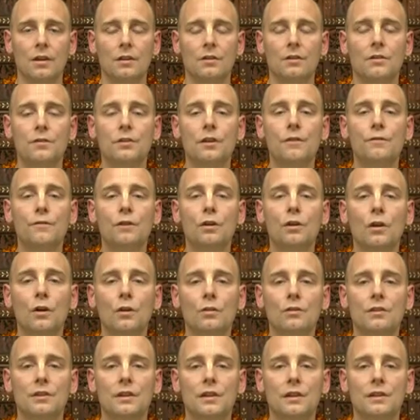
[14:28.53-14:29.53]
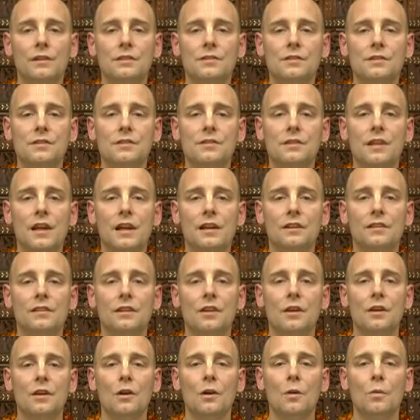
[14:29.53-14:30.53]
The difficulty is, is that
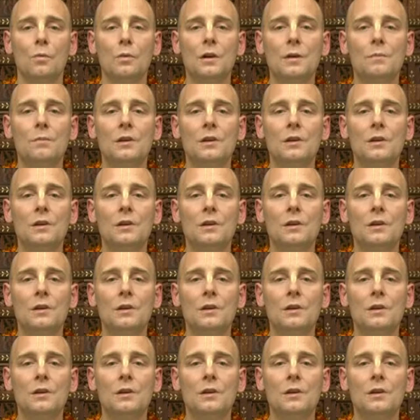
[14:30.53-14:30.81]
we